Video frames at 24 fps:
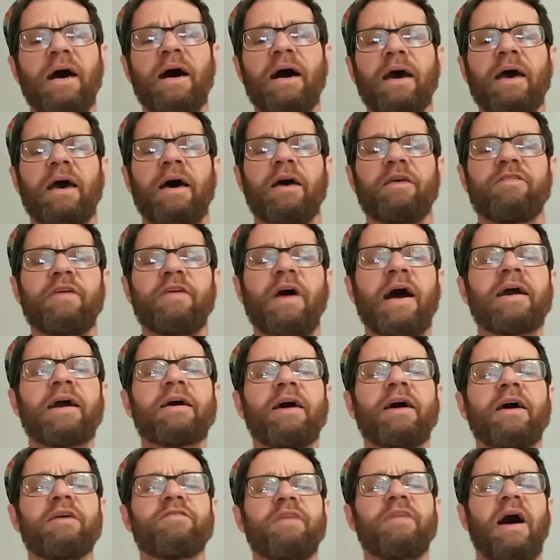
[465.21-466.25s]
Chazak,
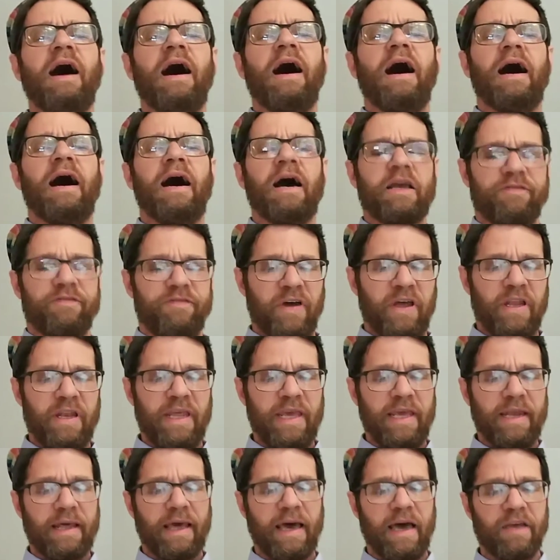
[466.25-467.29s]
chazak,
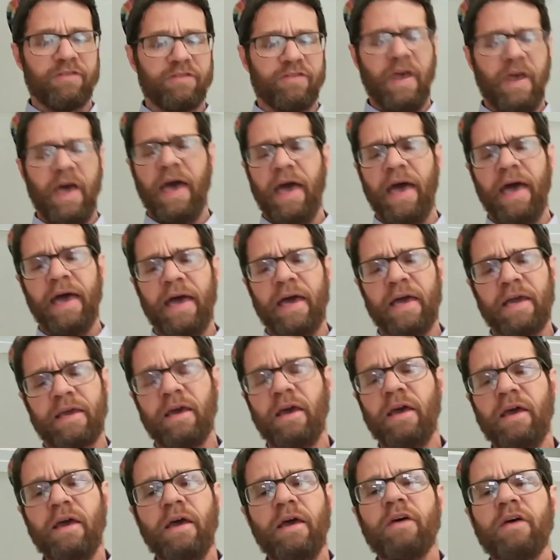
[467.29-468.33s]

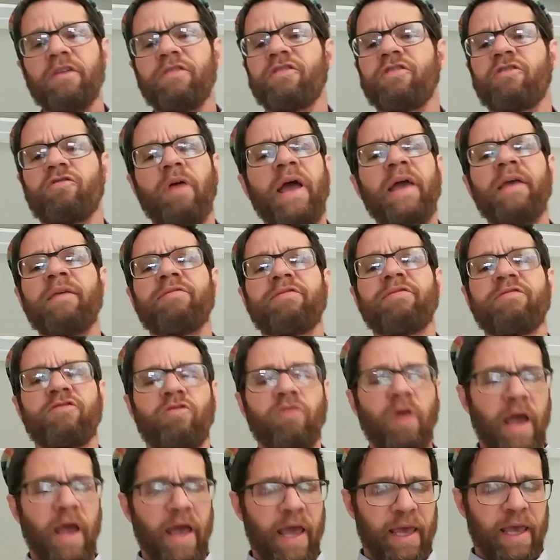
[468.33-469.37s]
v'nitchazek. Strength,
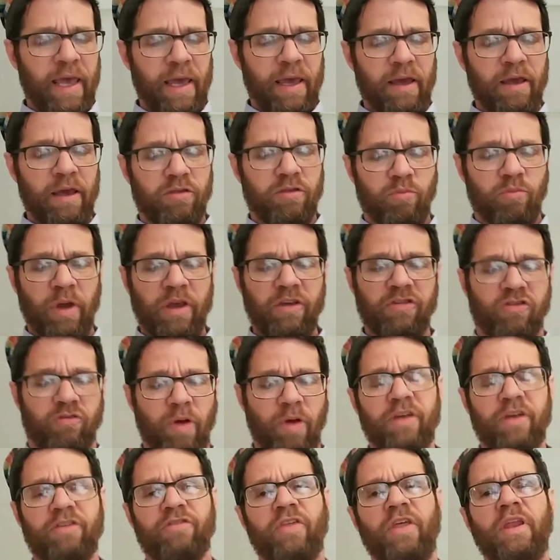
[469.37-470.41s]
strength, we
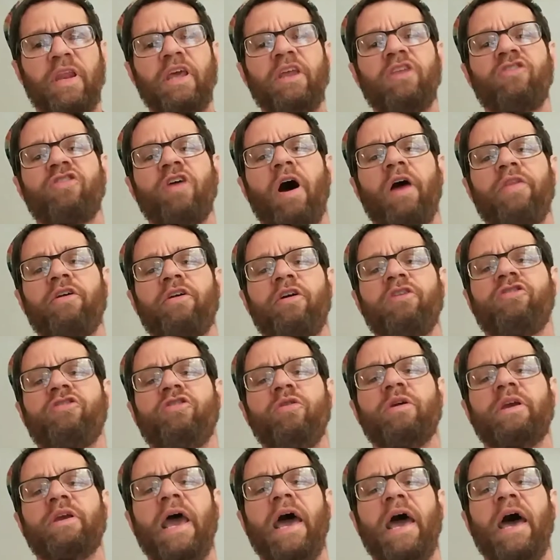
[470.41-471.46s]
strengthen each other
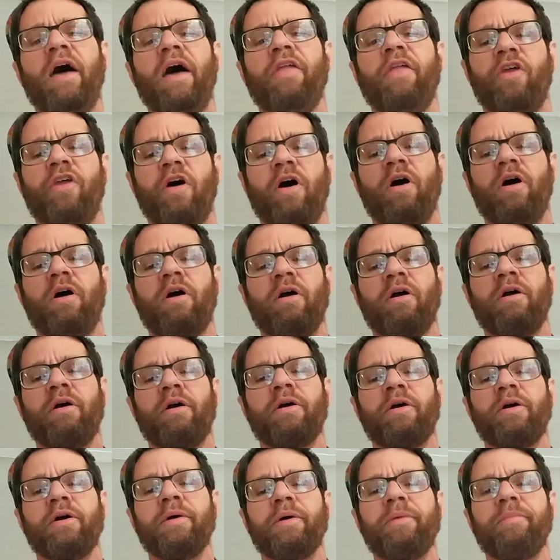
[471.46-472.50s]

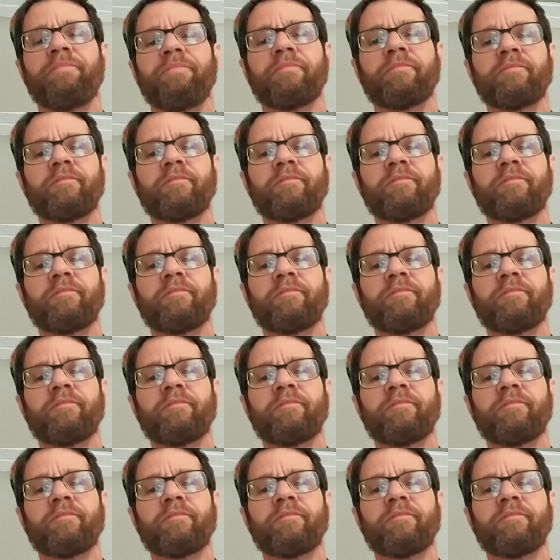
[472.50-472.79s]
together.